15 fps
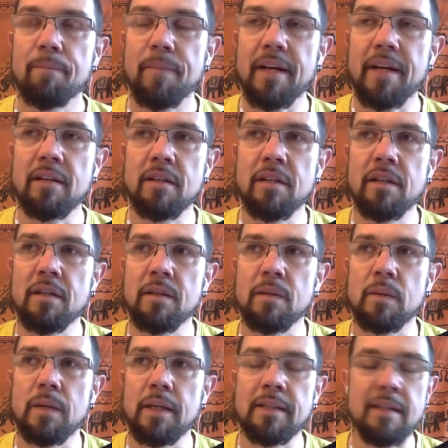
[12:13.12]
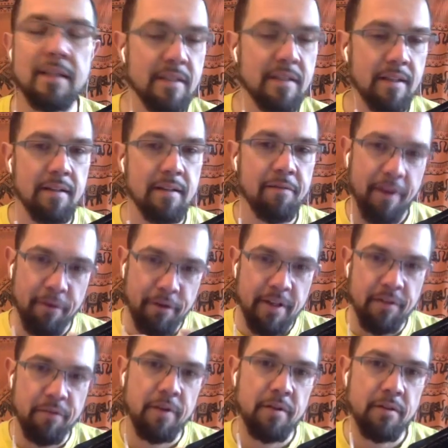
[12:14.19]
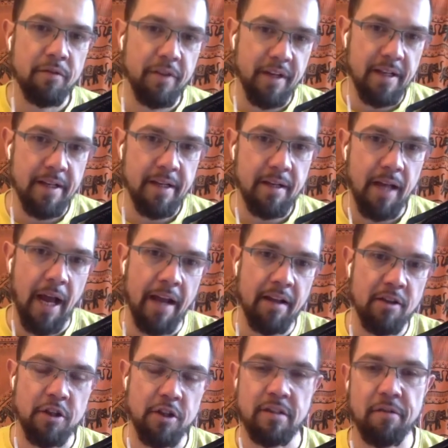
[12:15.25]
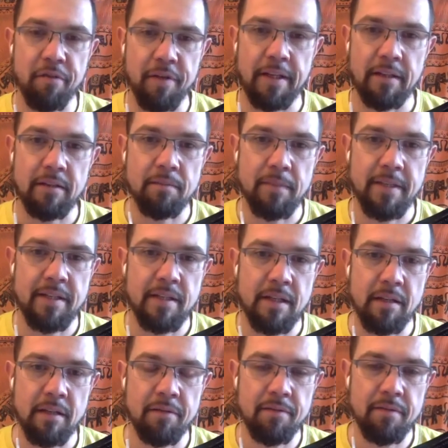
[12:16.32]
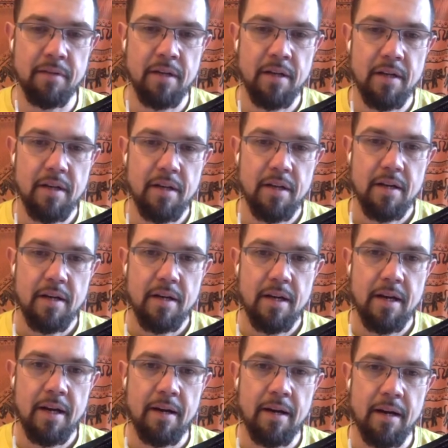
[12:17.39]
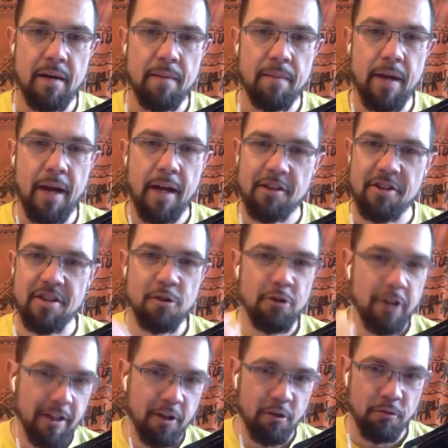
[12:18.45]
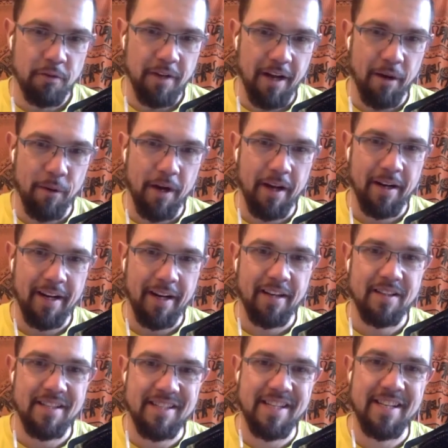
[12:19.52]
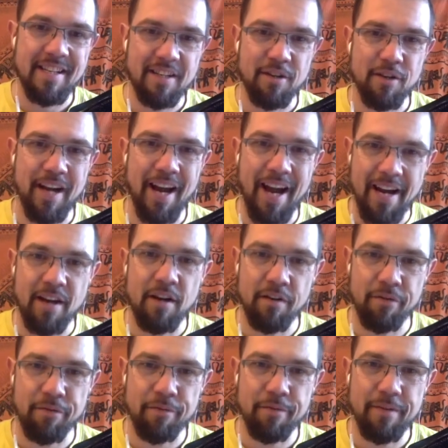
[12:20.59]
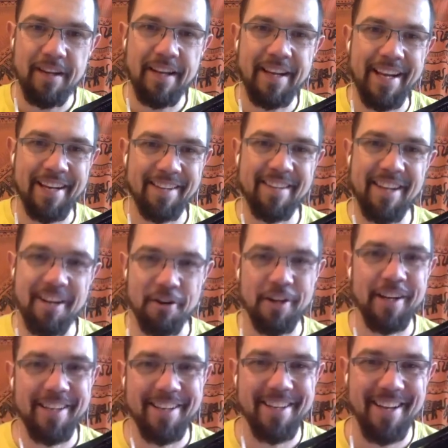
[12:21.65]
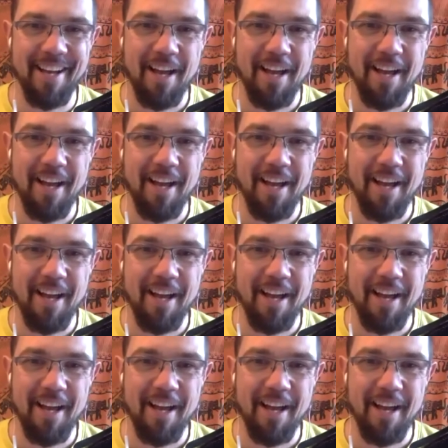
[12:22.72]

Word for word: I don't know. It, it's a very difficult feeling. I just felt myself. Hmm. Um, mm. I just look at you now, and I can see that you kind of get there again,